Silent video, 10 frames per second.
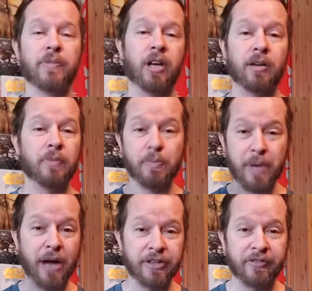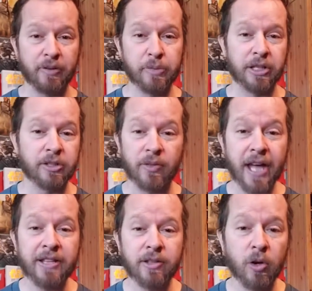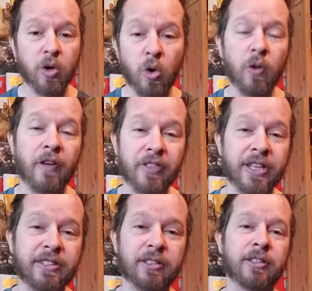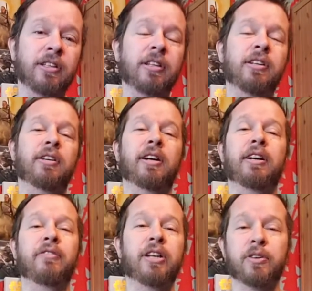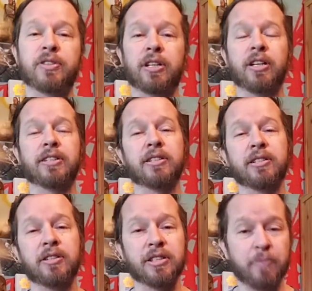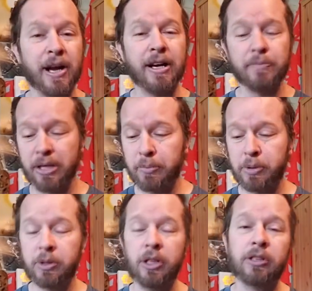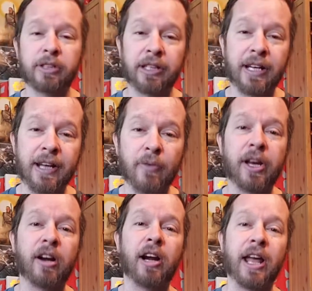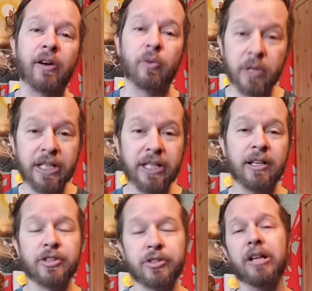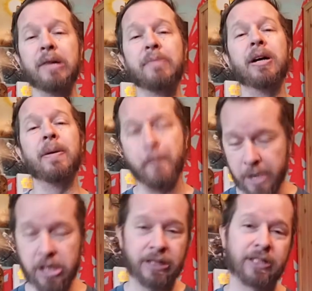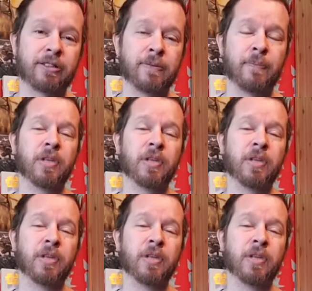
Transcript: um, about different books. So that's the goal of this uh, video series is to inspire people to get out there and read some books.